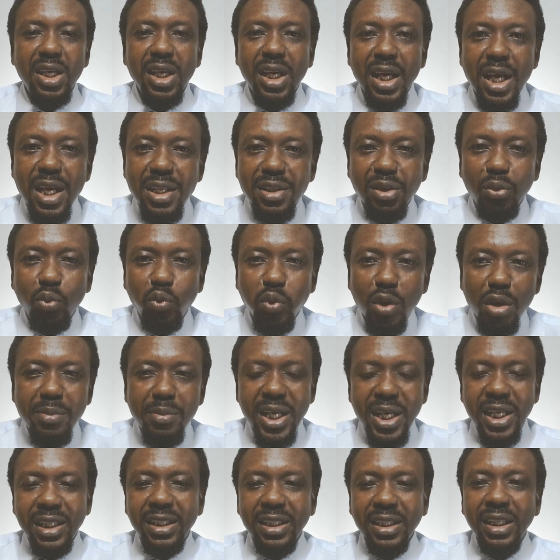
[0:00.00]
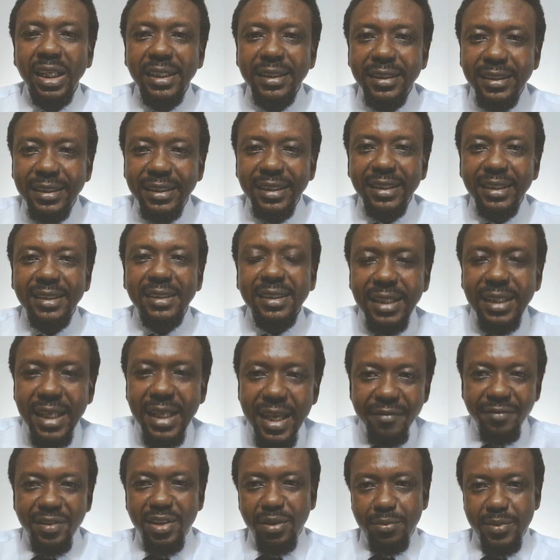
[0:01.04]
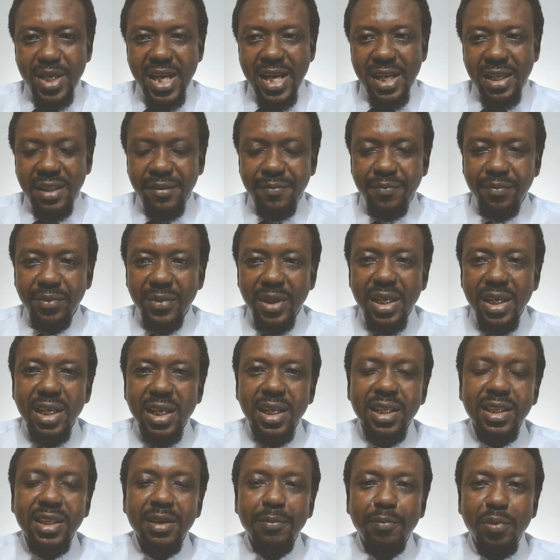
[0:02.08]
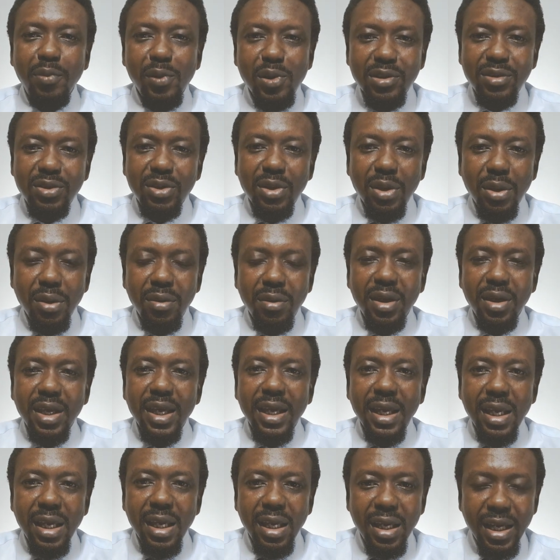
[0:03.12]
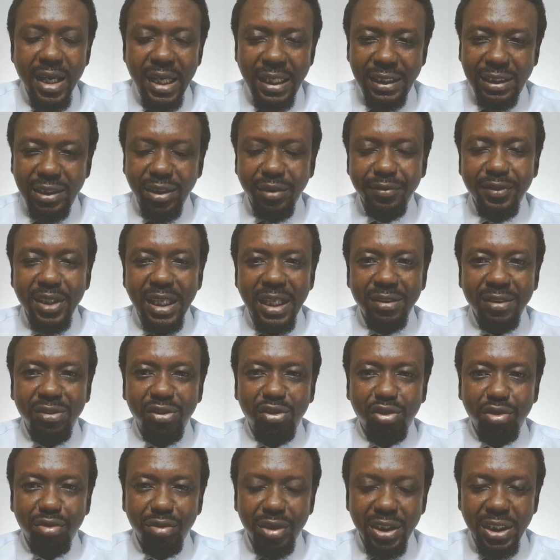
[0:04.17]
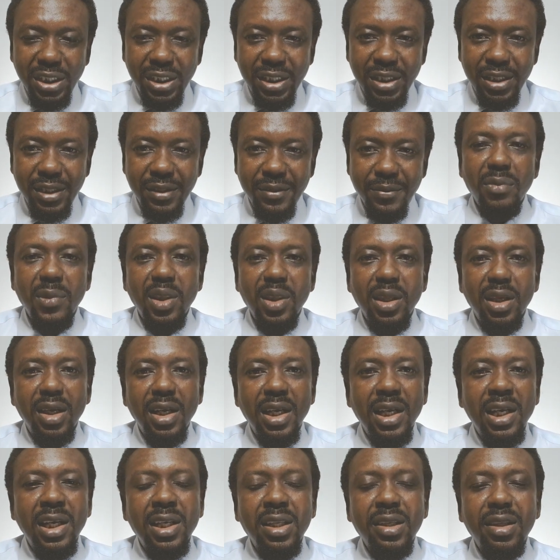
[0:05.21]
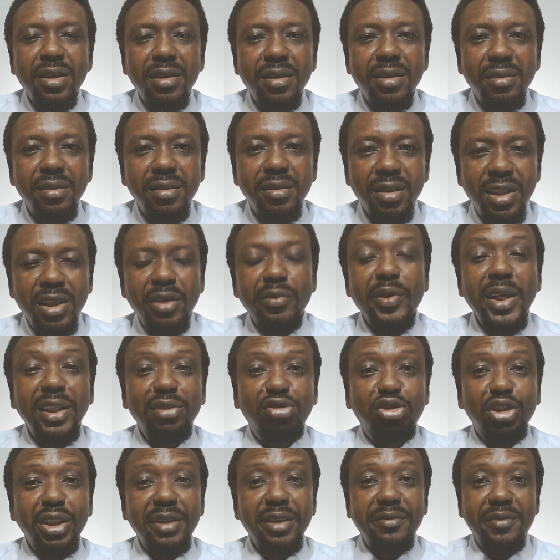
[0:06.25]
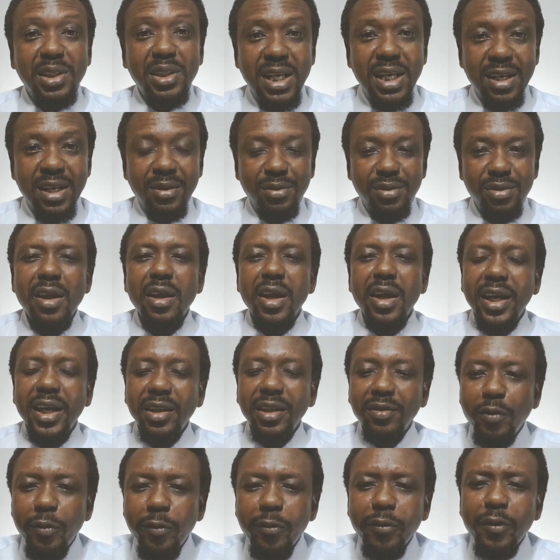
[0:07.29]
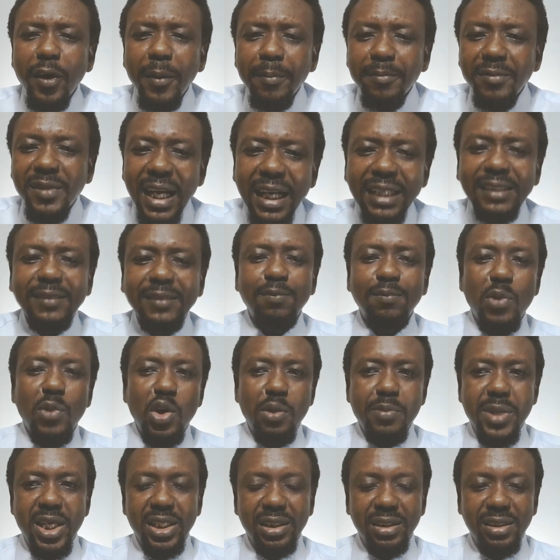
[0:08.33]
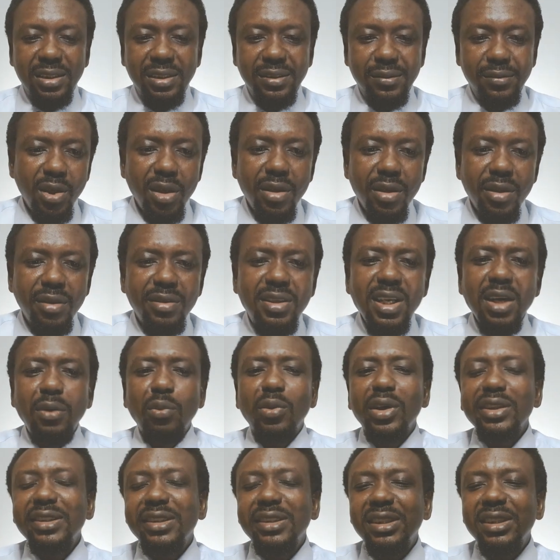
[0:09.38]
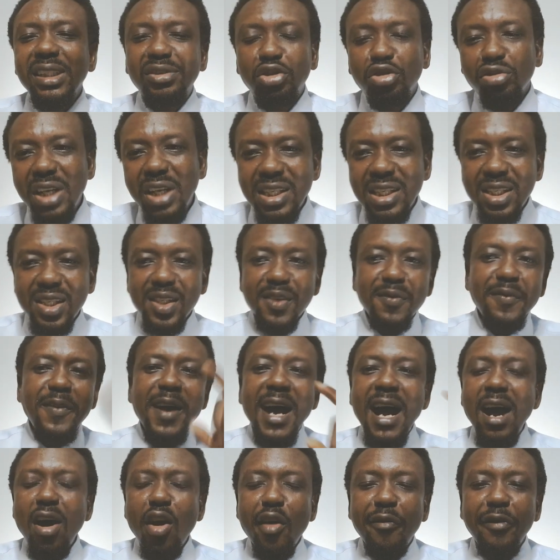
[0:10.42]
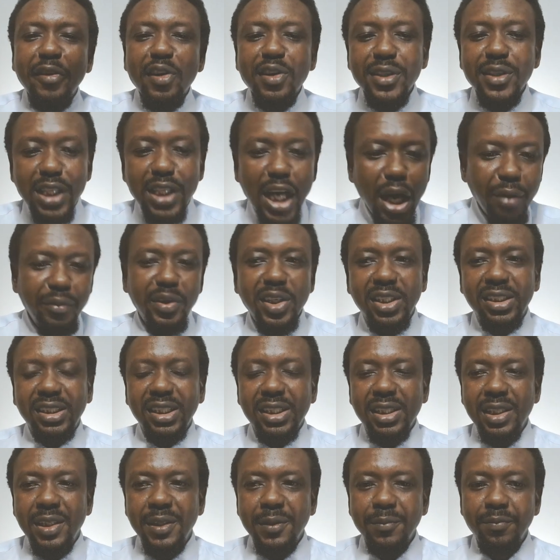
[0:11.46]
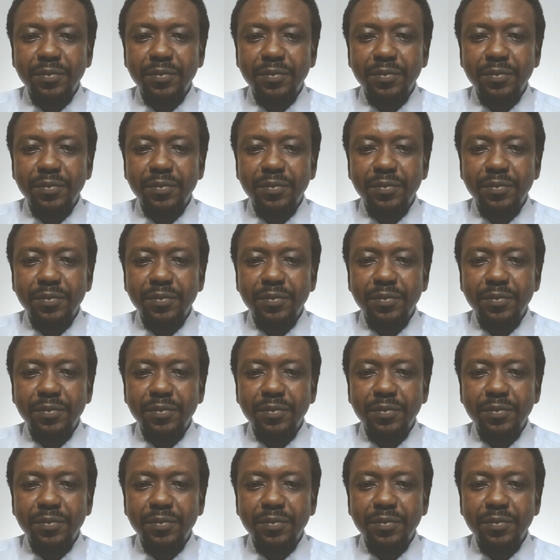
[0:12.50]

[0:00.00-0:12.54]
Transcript: And the woman deceived the man. And they both ate of that tree. And they were driven out. And from that moment, there was the transfer of authority.